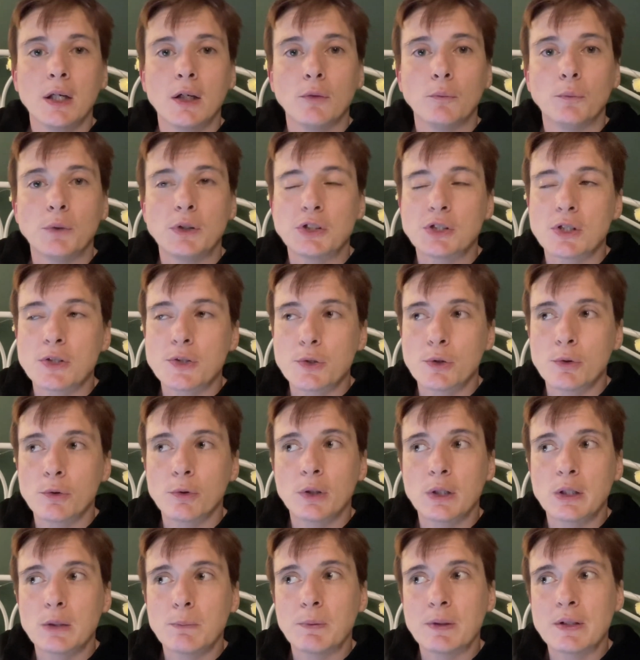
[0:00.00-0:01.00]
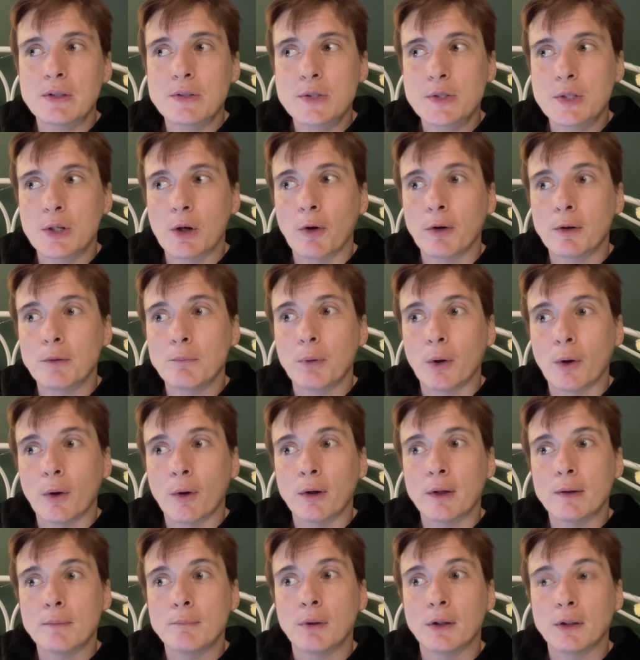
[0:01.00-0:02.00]
which has already been signed
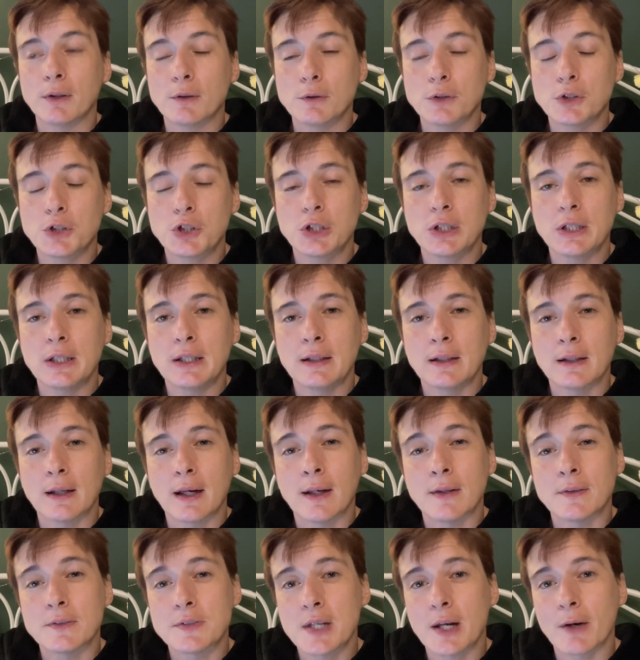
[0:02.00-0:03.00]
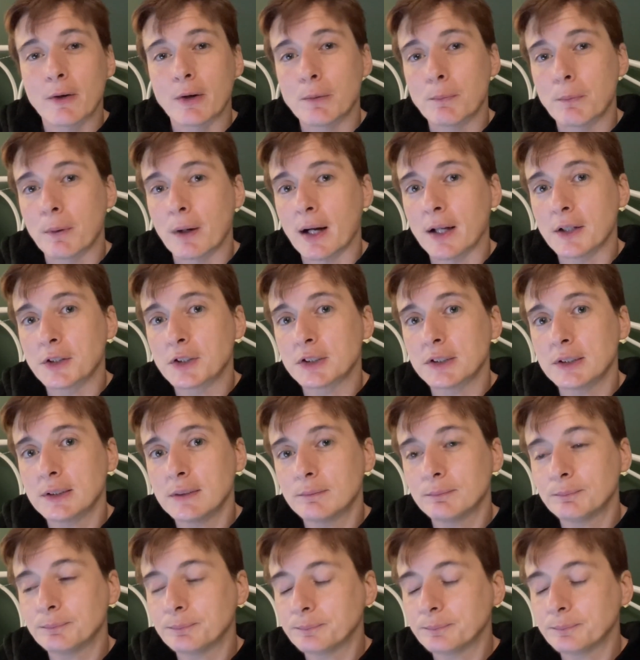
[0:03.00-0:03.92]
by Michael Sheen and Terry Pratchett.